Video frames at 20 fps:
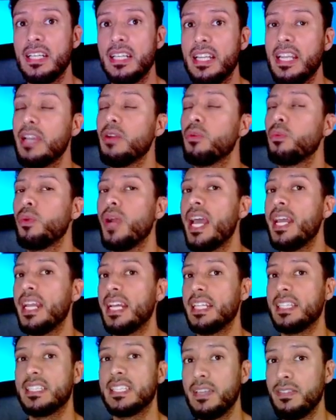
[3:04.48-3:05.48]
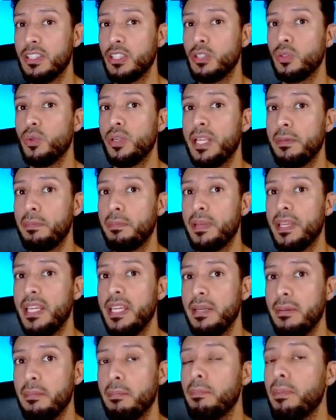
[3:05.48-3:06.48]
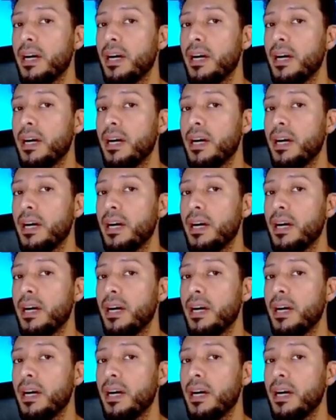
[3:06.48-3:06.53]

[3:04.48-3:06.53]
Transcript: It ran at 720p,